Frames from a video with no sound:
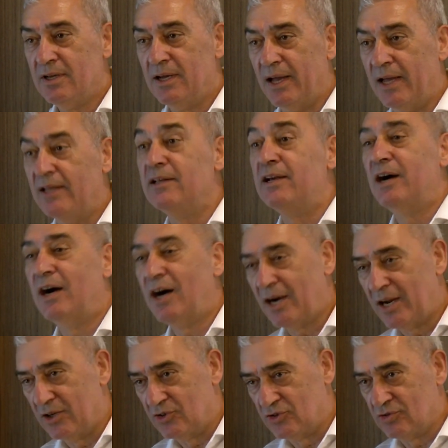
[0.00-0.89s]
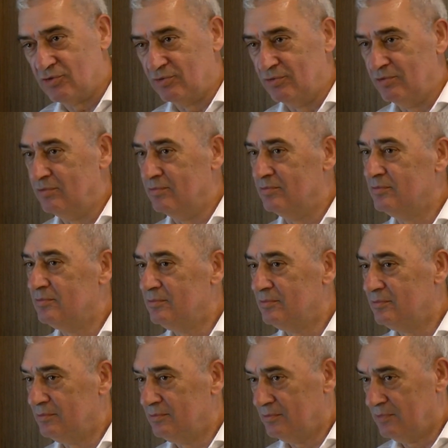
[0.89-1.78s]
encouraged to
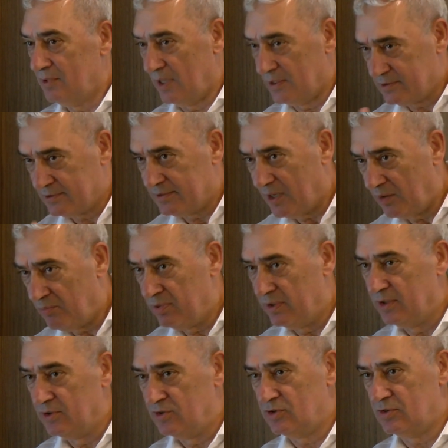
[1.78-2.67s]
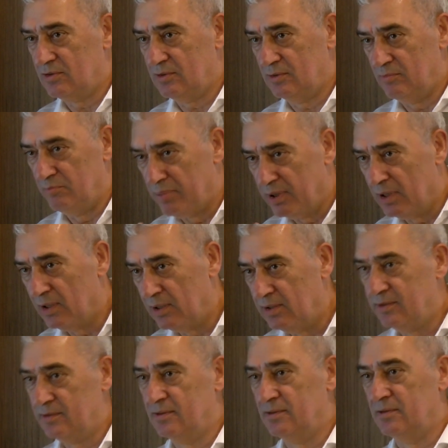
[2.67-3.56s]
establish,
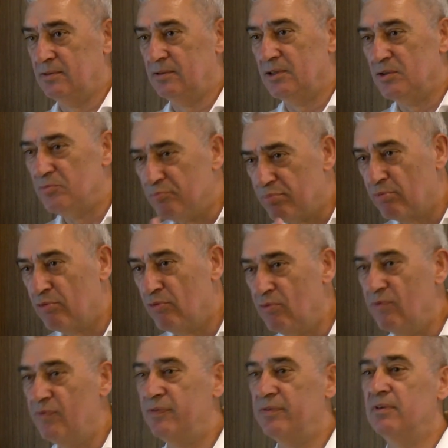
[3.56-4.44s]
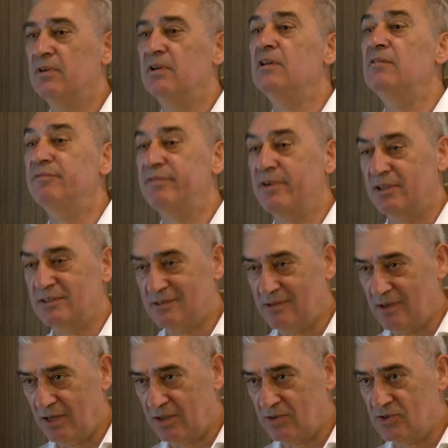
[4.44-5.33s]
build, improve
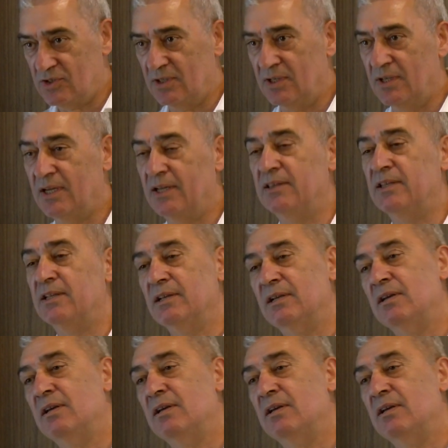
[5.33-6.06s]
infrastructure and